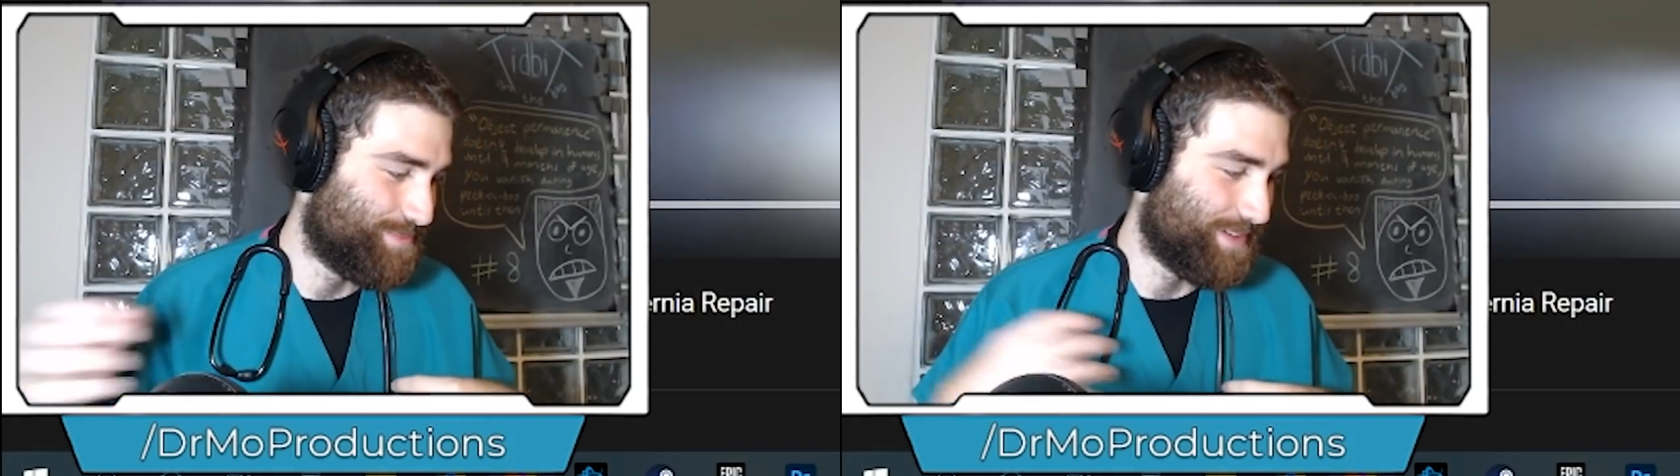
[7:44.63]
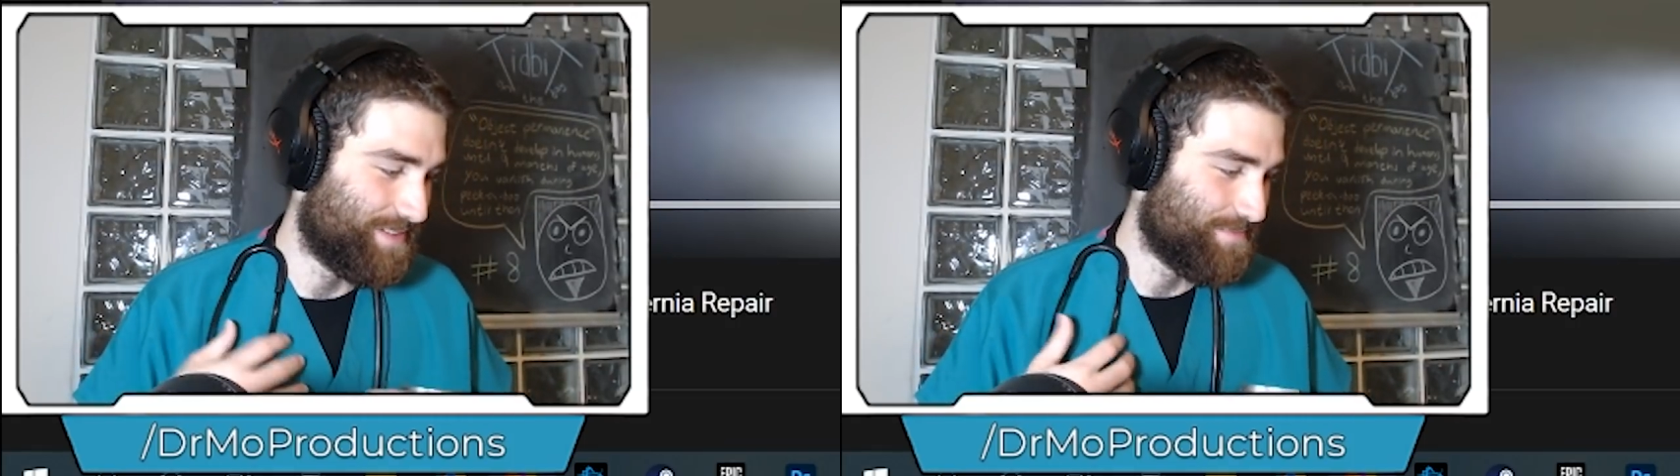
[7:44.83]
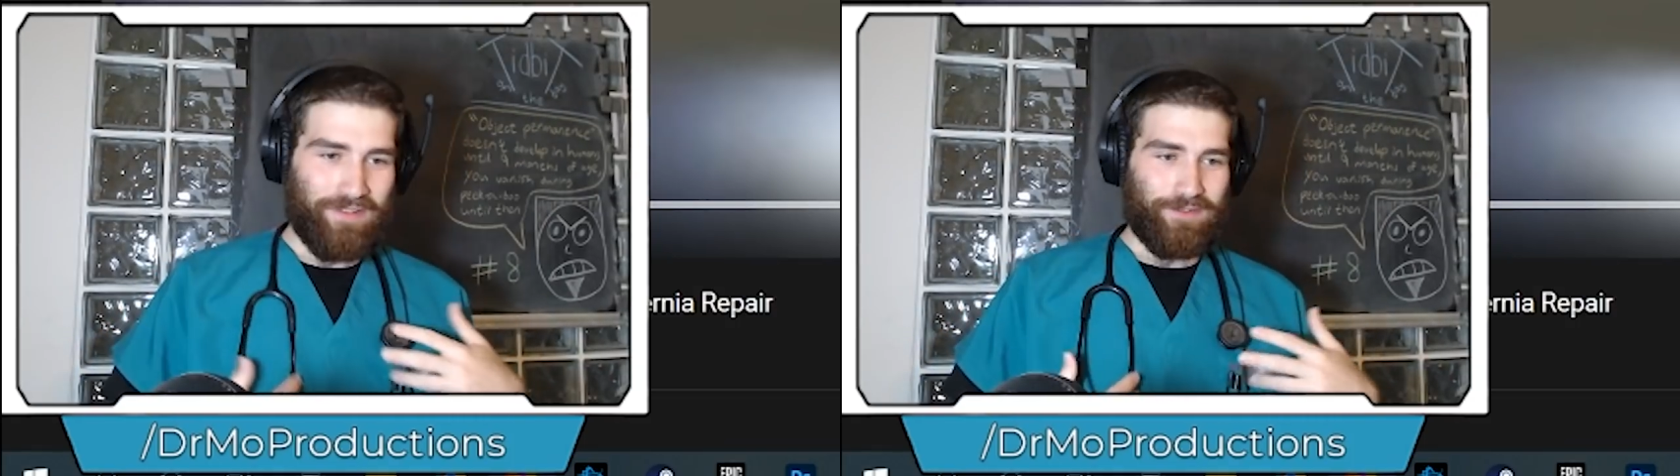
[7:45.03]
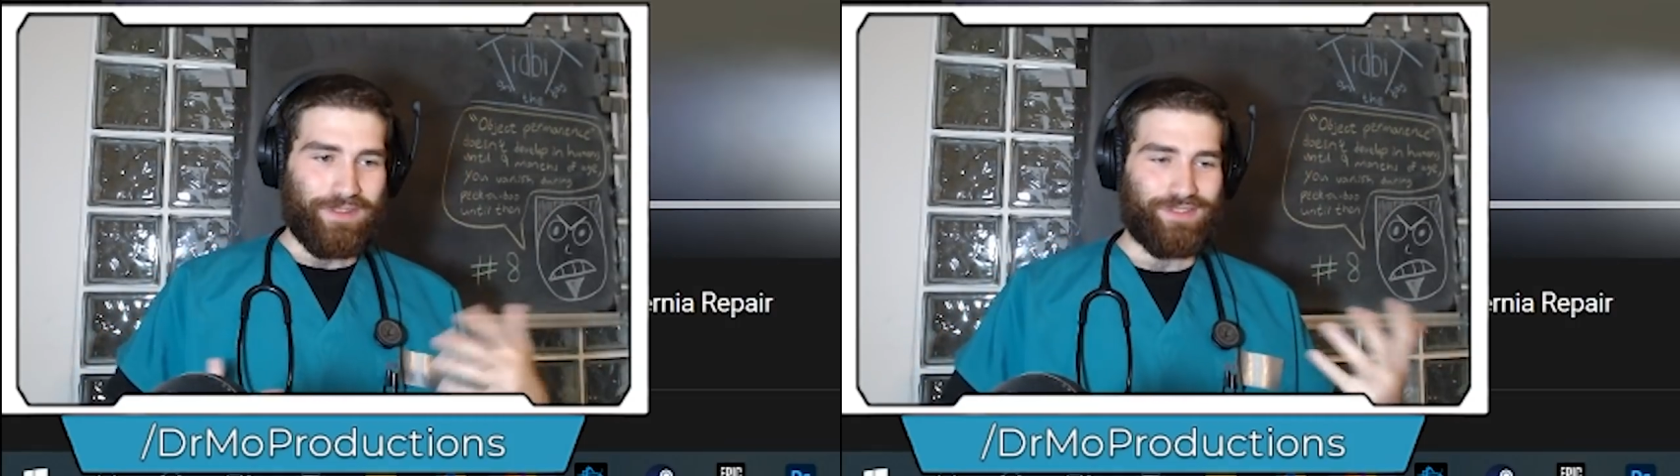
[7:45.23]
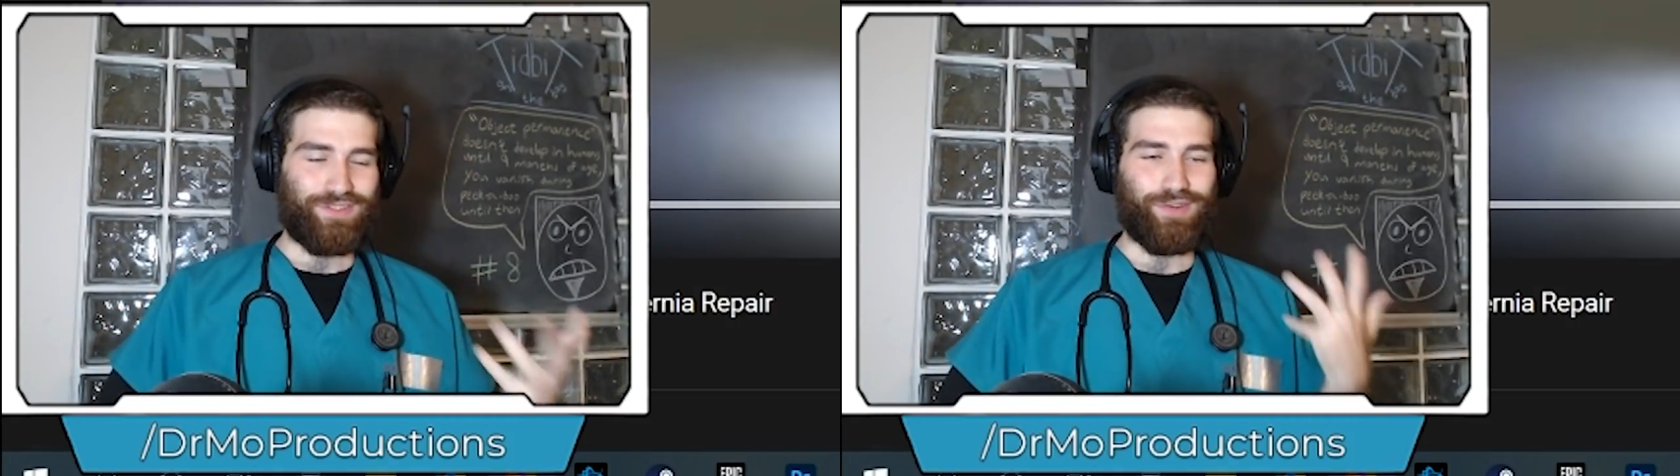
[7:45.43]
but for the
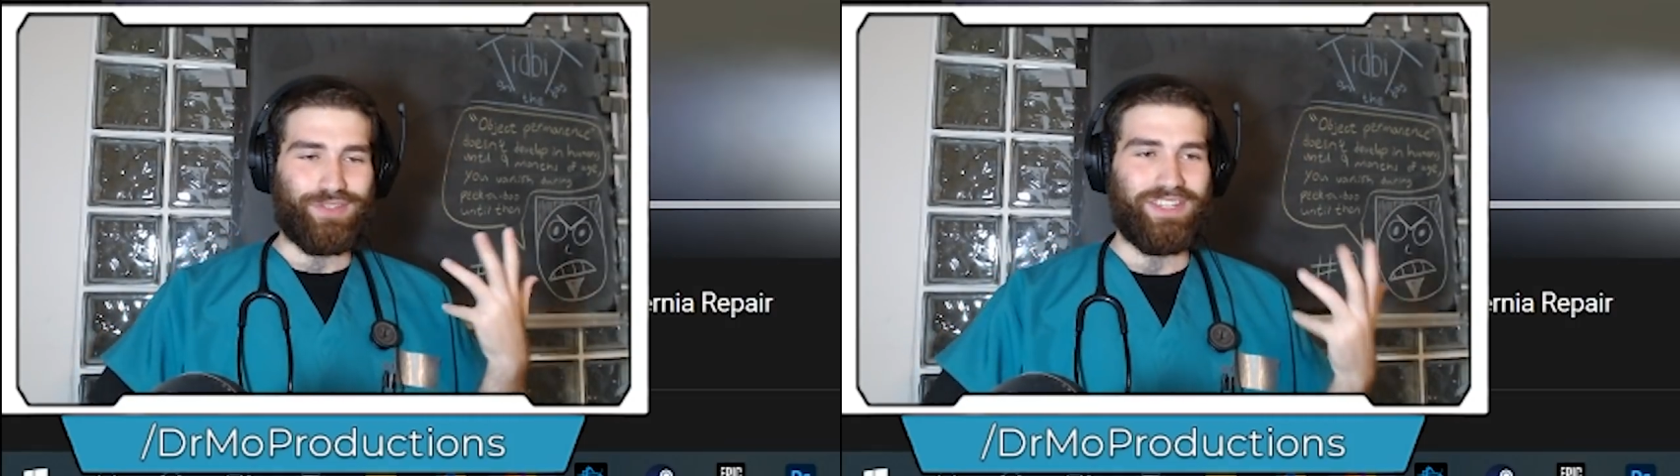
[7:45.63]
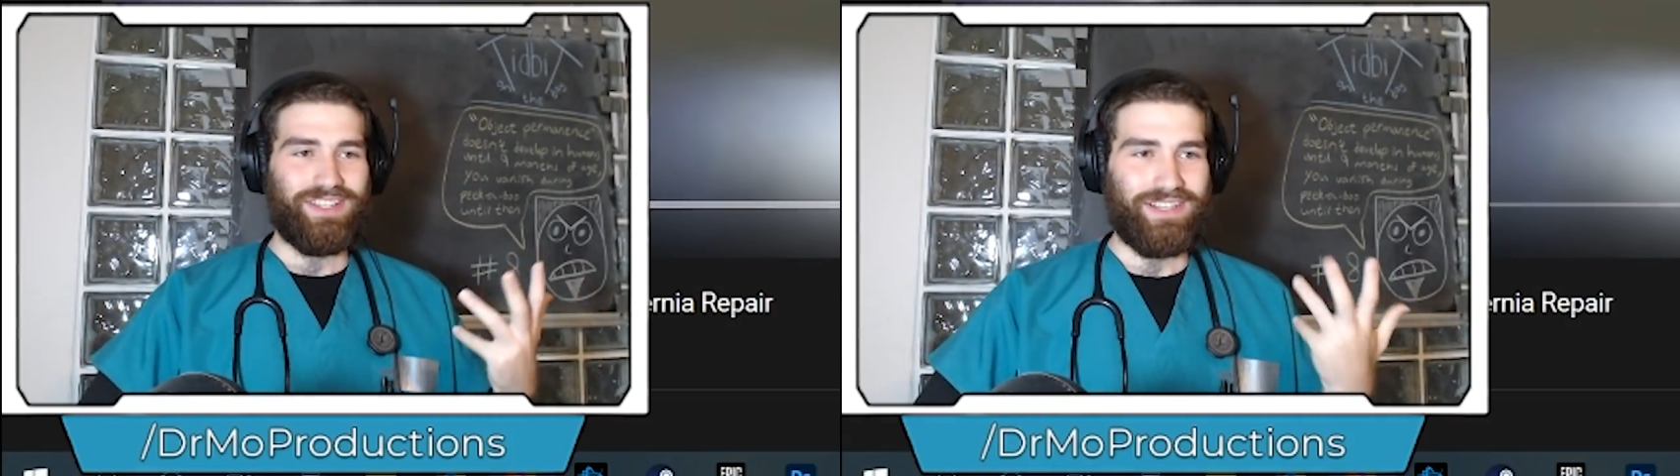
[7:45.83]
surgeon,